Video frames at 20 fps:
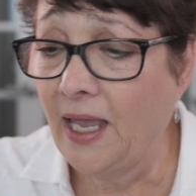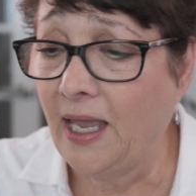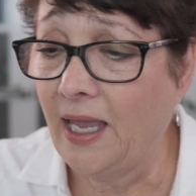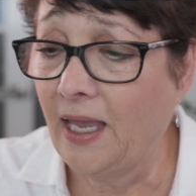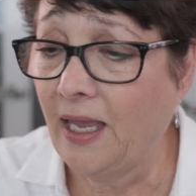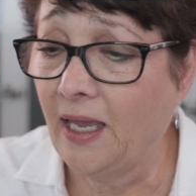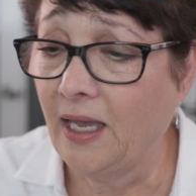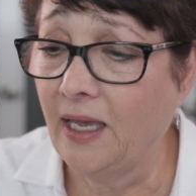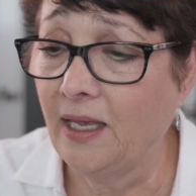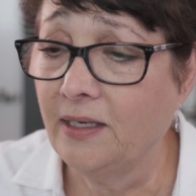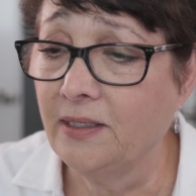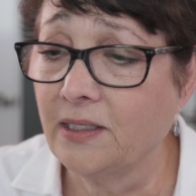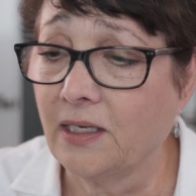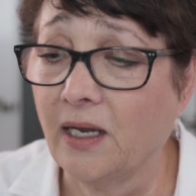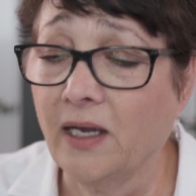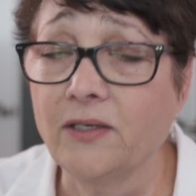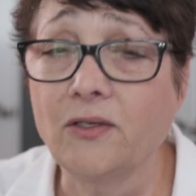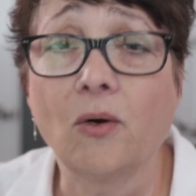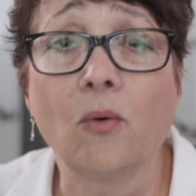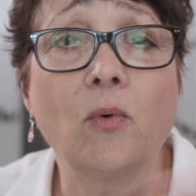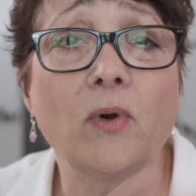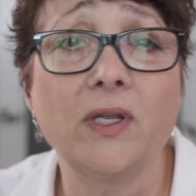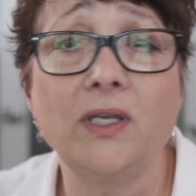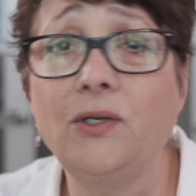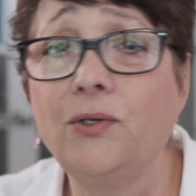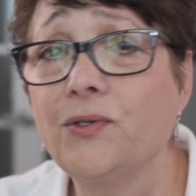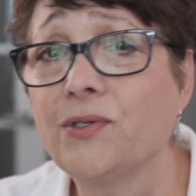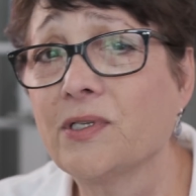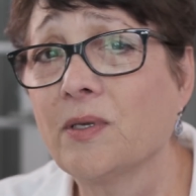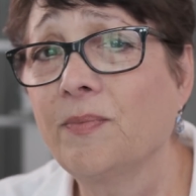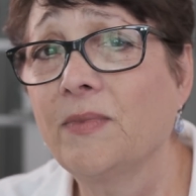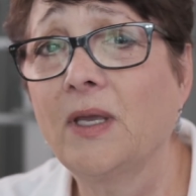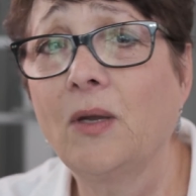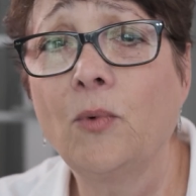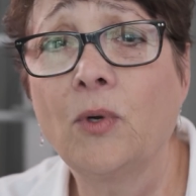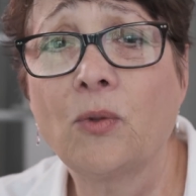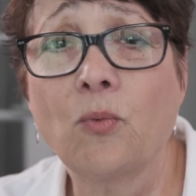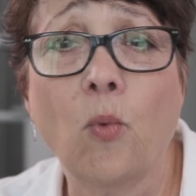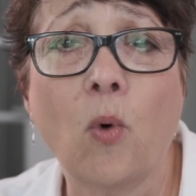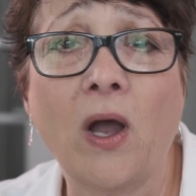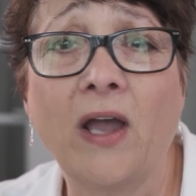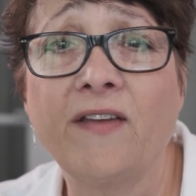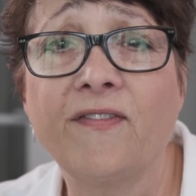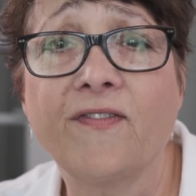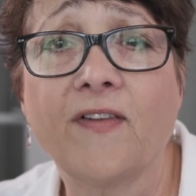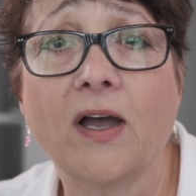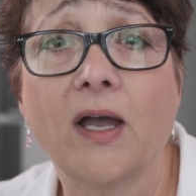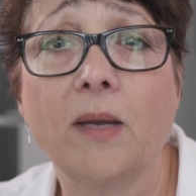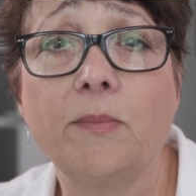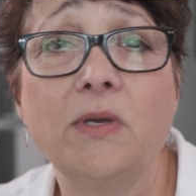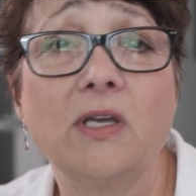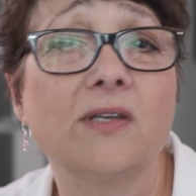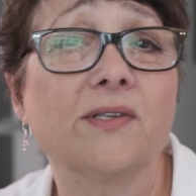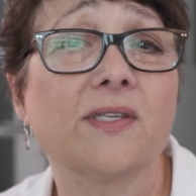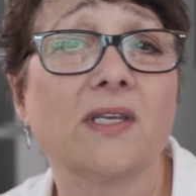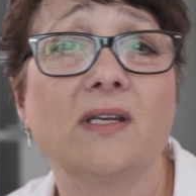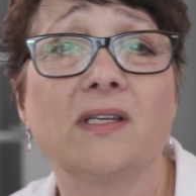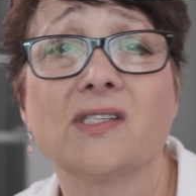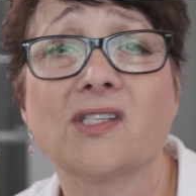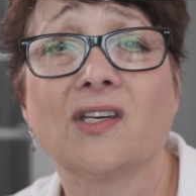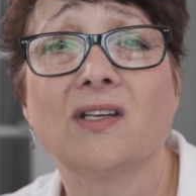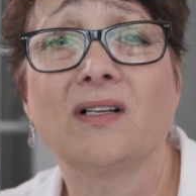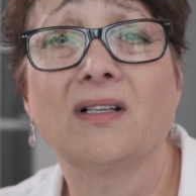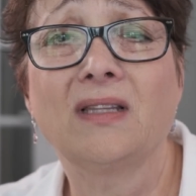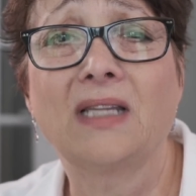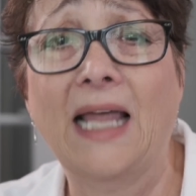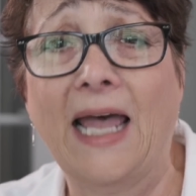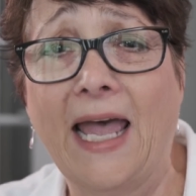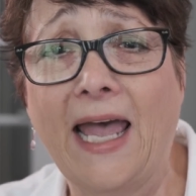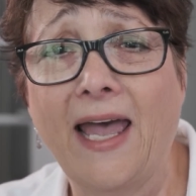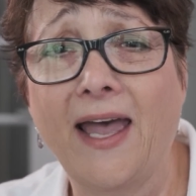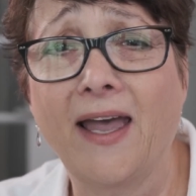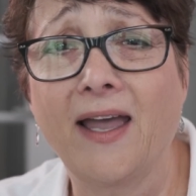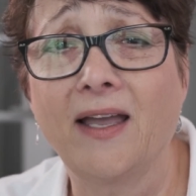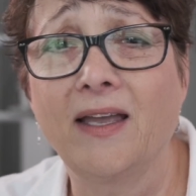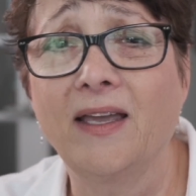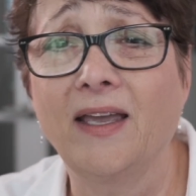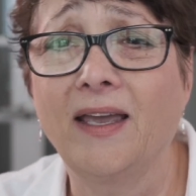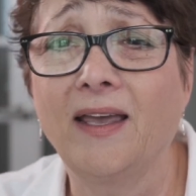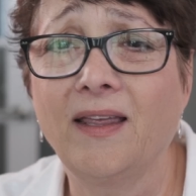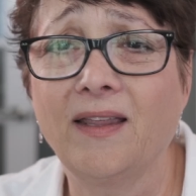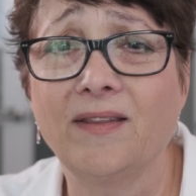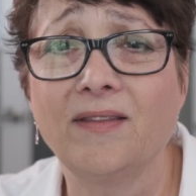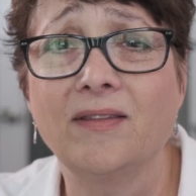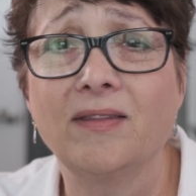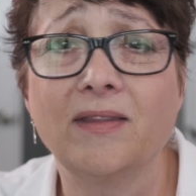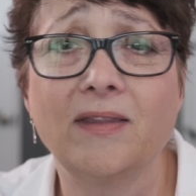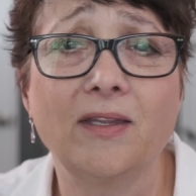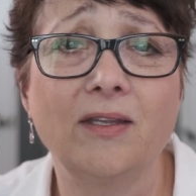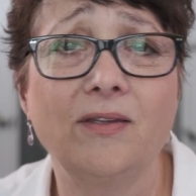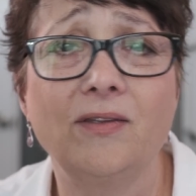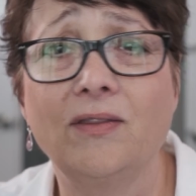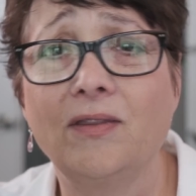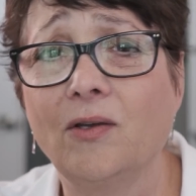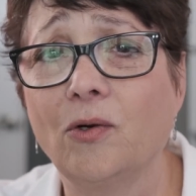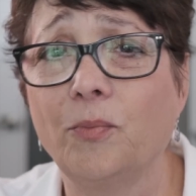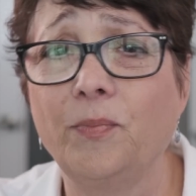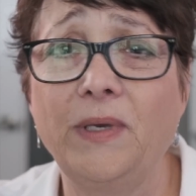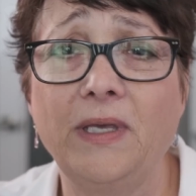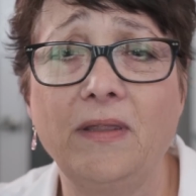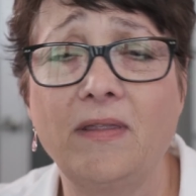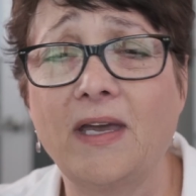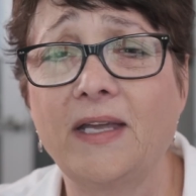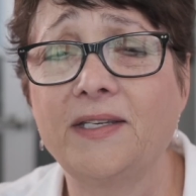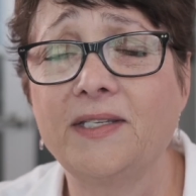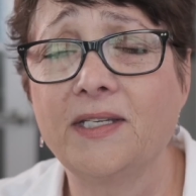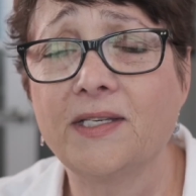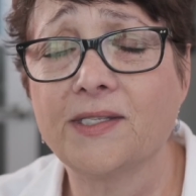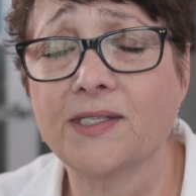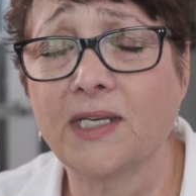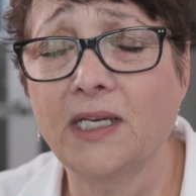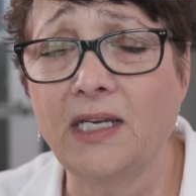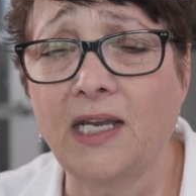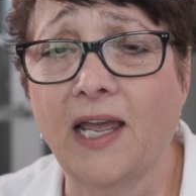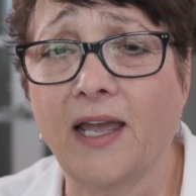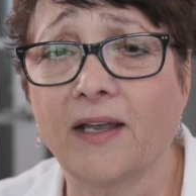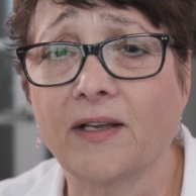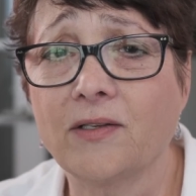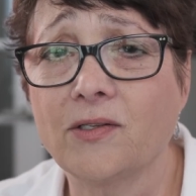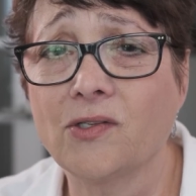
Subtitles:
And I don't want to use something with Wi-Fi, because then it's going to lag and there'll be that disconnect.